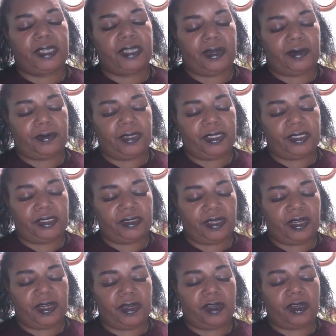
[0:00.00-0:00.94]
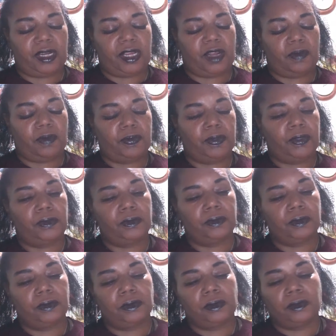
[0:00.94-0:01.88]
Aries, they're going to help you.
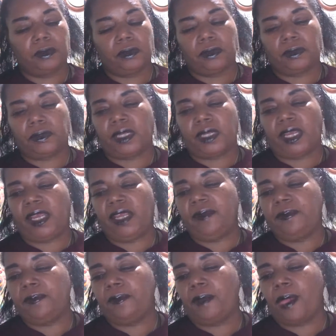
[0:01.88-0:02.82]
Okay.